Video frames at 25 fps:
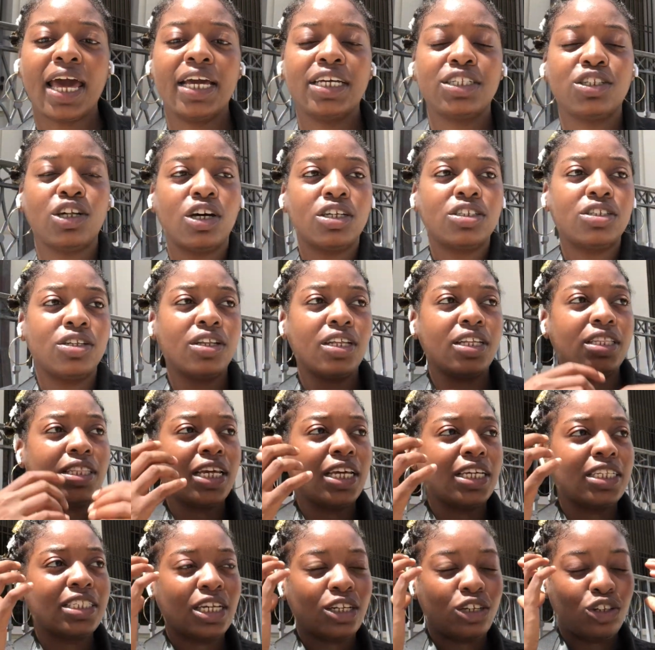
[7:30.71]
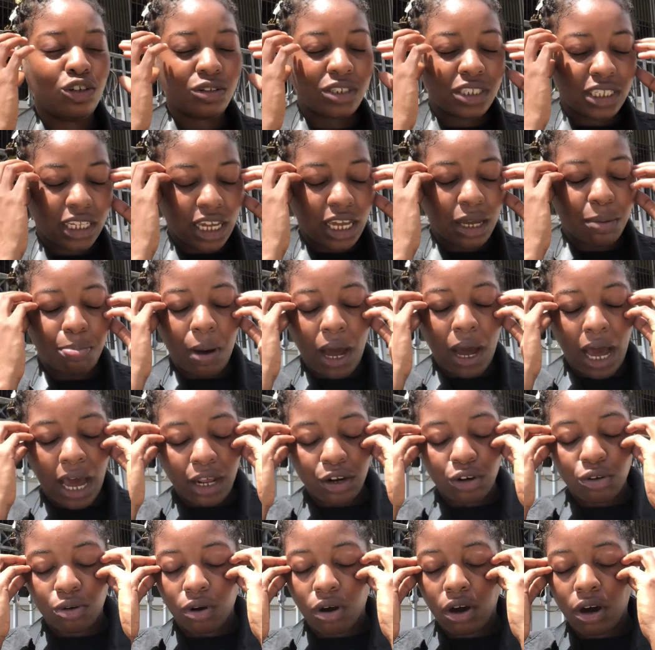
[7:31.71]
It's also the things that you sit and
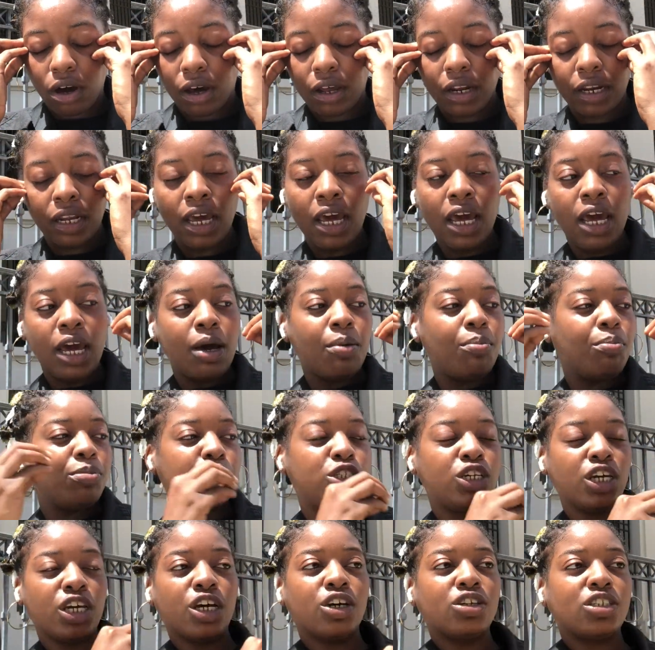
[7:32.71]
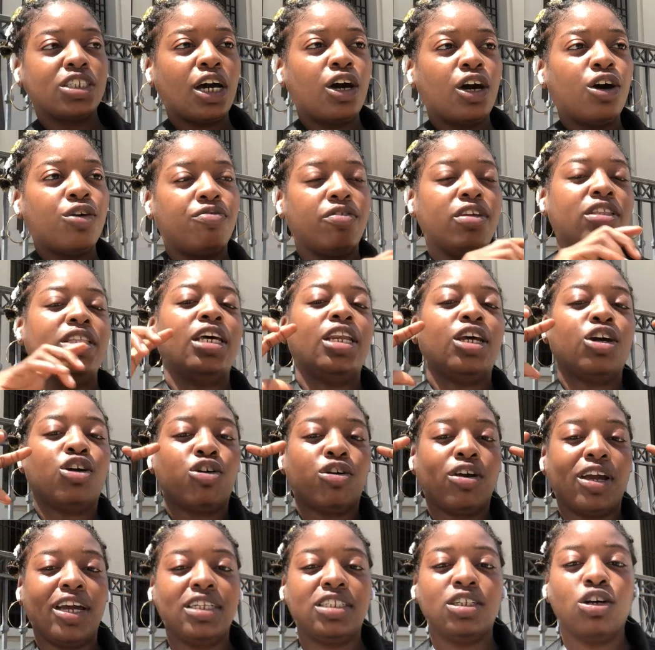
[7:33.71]
ponder on to yourself, and then it
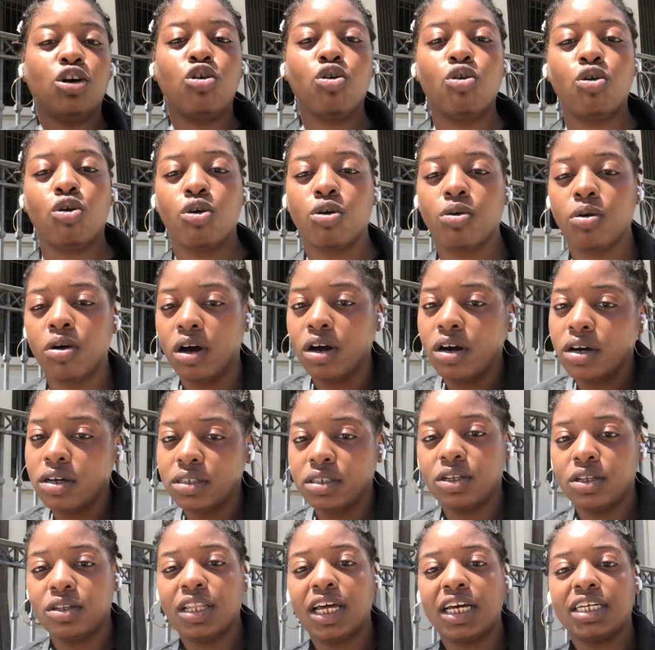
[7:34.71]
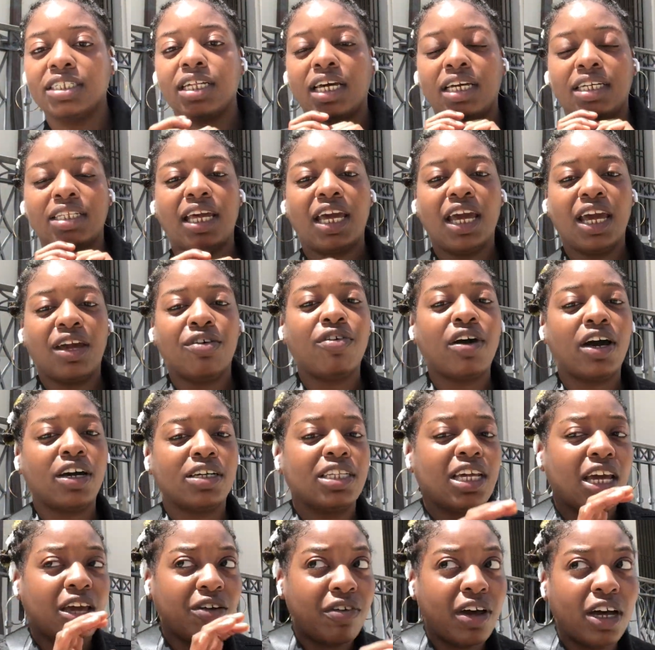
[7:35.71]
creates an aura. So that's like the 8th house.
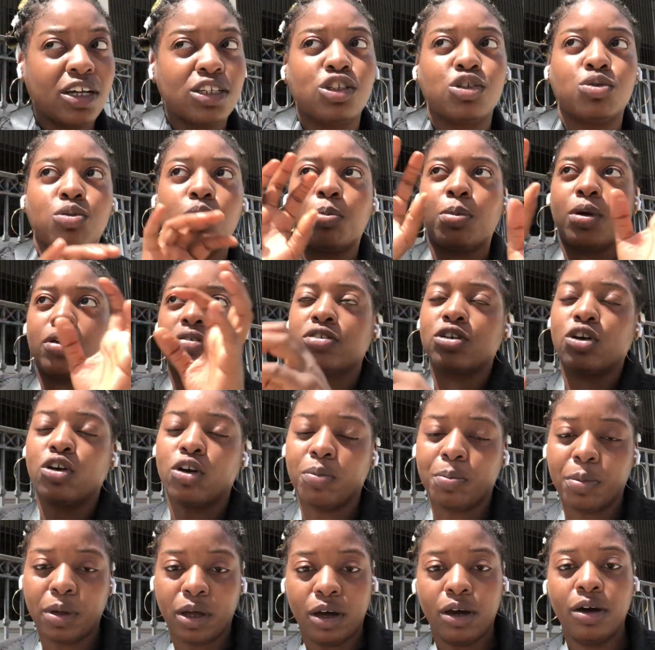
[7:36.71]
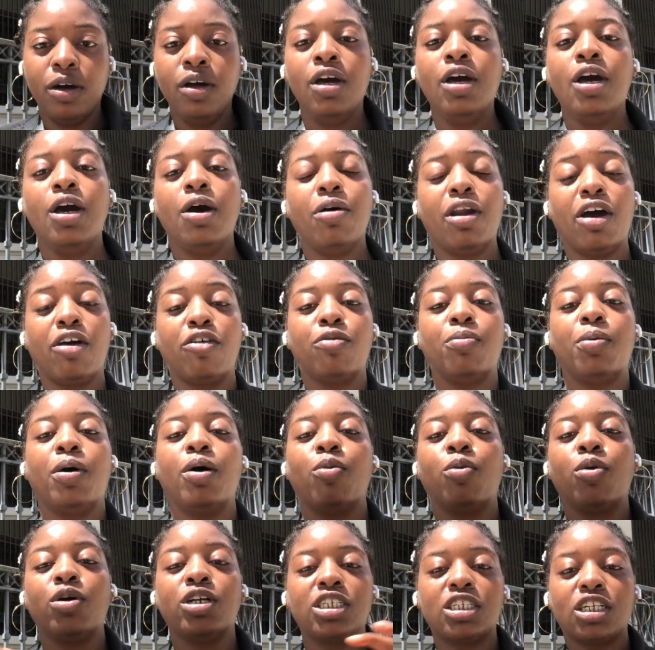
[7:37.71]
The 8th house is what births Scorpio, whatever. But
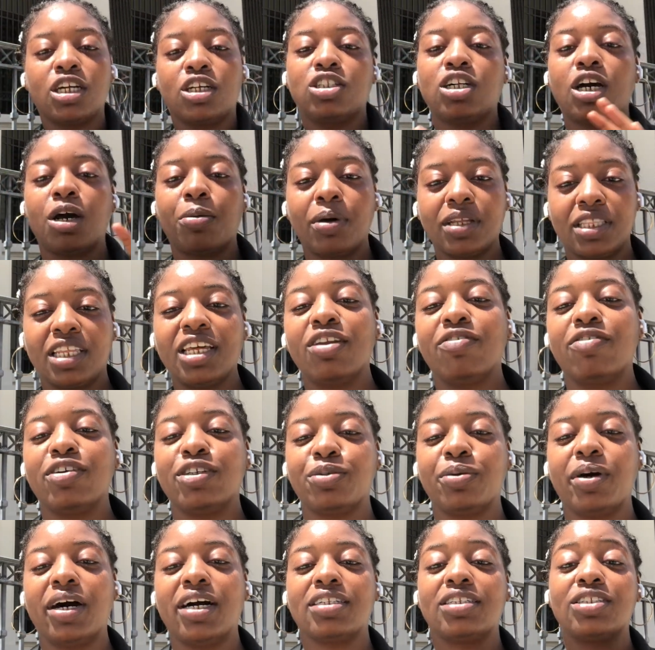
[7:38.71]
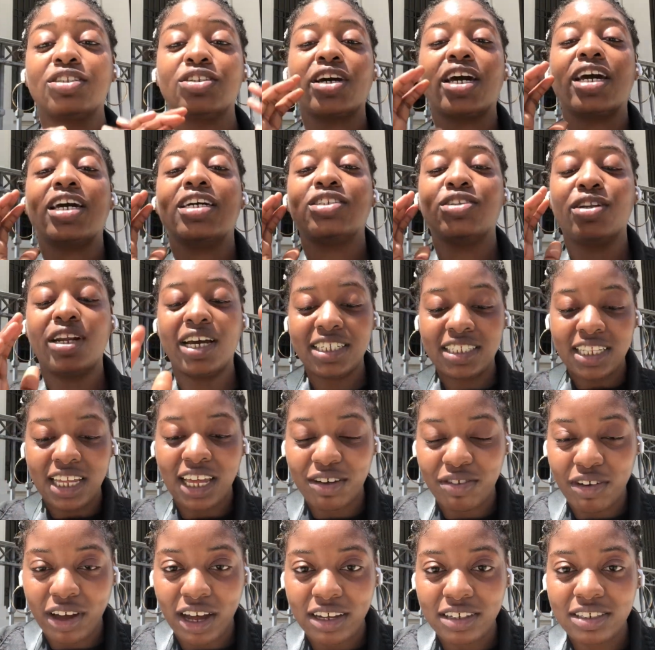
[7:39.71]
we're just going to talk about the individual houses. Okay, so that's the
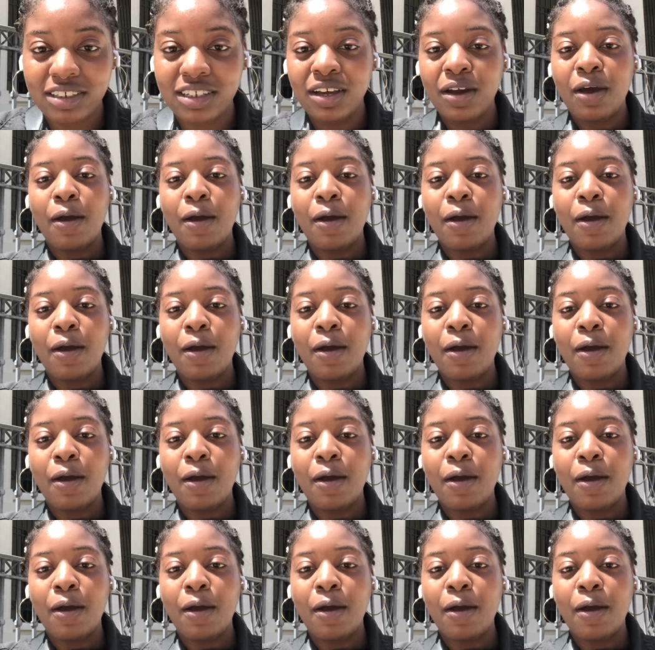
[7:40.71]
8th house.